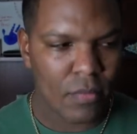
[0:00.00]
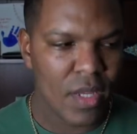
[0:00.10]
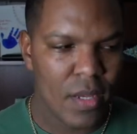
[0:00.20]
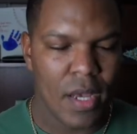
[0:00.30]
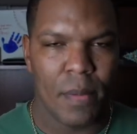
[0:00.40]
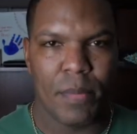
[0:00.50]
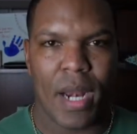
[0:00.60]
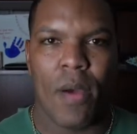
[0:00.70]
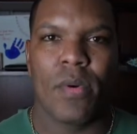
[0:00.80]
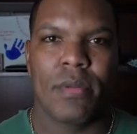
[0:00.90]
But
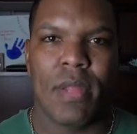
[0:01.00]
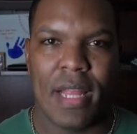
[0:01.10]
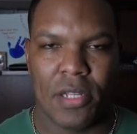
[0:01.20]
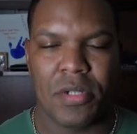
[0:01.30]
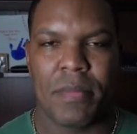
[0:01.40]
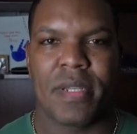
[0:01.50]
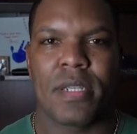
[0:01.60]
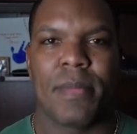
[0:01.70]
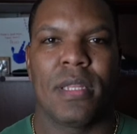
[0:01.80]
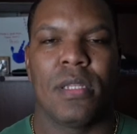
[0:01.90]
I learned to mix up
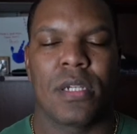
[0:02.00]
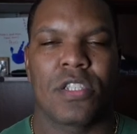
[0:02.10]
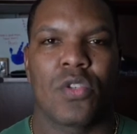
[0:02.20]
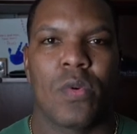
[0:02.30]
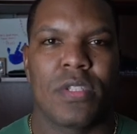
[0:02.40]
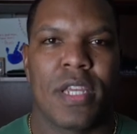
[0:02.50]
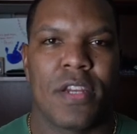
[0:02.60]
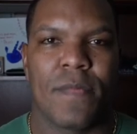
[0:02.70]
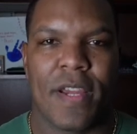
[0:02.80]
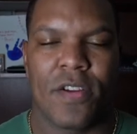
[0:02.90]
my looks towards the end
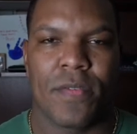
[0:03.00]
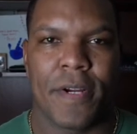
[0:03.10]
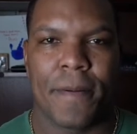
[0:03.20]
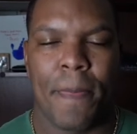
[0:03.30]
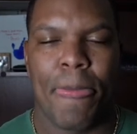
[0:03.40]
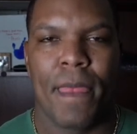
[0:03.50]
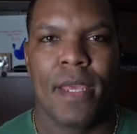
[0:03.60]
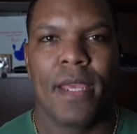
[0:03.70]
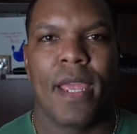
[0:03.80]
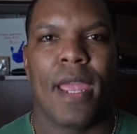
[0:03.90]
of my career,
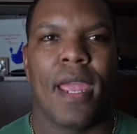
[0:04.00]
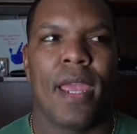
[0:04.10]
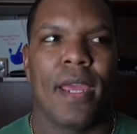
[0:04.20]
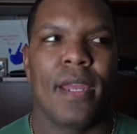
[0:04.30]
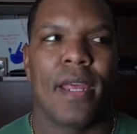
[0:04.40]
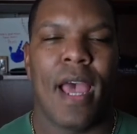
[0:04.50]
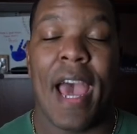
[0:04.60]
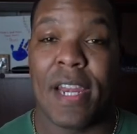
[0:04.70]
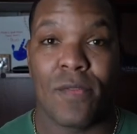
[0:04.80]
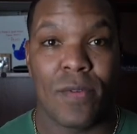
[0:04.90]
and
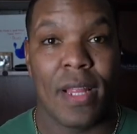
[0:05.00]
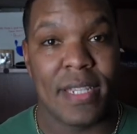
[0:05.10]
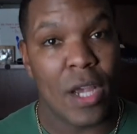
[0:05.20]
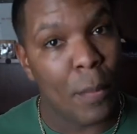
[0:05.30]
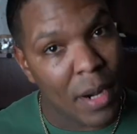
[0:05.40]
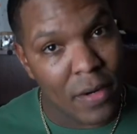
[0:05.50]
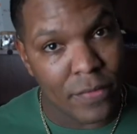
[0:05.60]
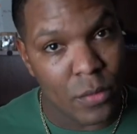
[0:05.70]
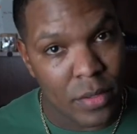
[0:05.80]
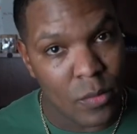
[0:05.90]
I didn't realize how
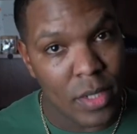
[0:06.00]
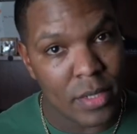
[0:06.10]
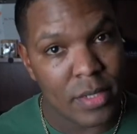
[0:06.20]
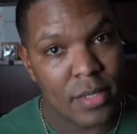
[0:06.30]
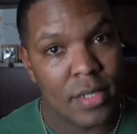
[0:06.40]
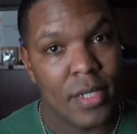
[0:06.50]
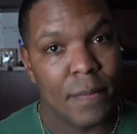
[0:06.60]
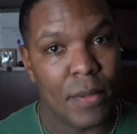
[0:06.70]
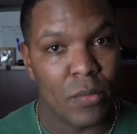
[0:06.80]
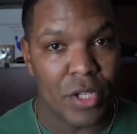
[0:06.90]
powerful it was.
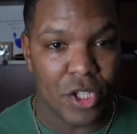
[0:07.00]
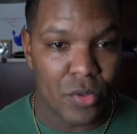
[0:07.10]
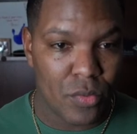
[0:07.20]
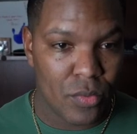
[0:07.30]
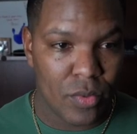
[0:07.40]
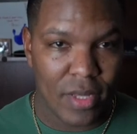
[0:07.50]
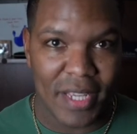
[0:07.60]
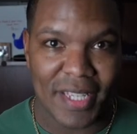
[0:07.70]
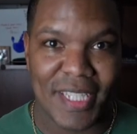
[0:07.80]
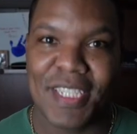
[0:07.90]
But when you,
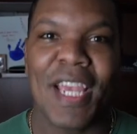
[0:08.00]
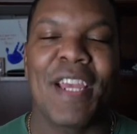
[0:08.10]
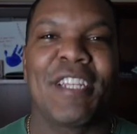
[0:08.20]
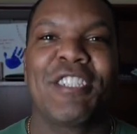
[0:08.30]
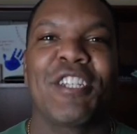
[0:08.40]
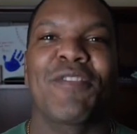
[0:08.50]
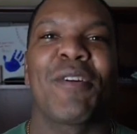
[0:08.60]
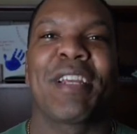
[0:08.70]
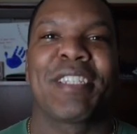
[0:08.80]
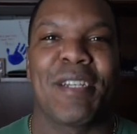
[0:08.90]
say, just for
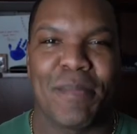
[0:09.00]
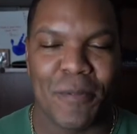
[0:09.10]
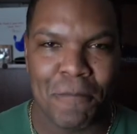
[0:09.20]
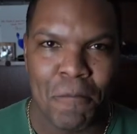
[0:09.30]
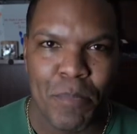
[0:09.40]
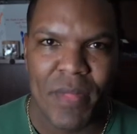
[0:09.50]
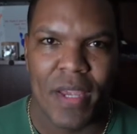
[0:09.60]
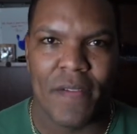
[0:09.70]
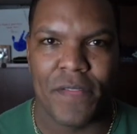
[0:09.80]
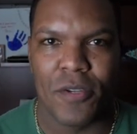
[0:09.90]
an example,
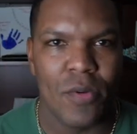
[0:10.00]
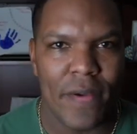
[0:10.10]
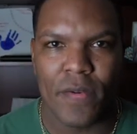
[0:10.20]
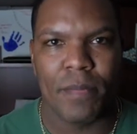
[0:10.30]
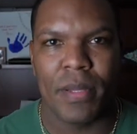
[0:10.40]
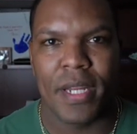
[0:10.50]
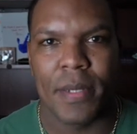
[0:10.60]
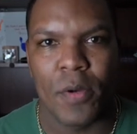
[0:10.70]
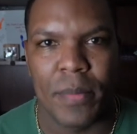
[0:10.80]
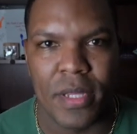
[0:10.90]
if you ever played
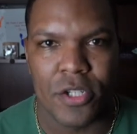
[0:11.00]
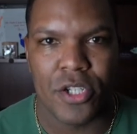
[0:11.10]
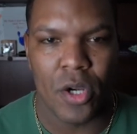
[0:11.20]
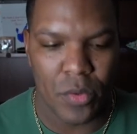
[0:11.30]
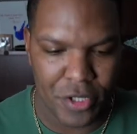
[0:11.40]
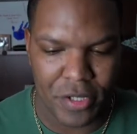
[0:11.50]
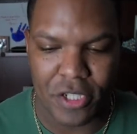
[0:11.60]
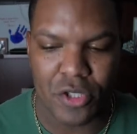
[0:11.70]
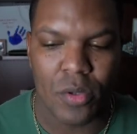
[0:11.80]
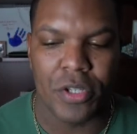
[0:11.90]
MLB the Show and you're
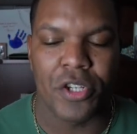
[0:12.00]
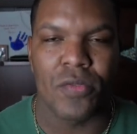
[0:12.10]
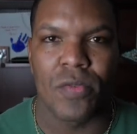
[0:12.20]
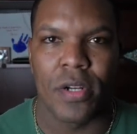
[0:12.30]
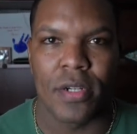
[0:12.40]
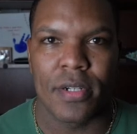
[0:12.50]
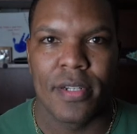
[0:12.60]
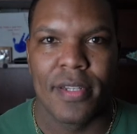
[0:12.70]
controlling your runner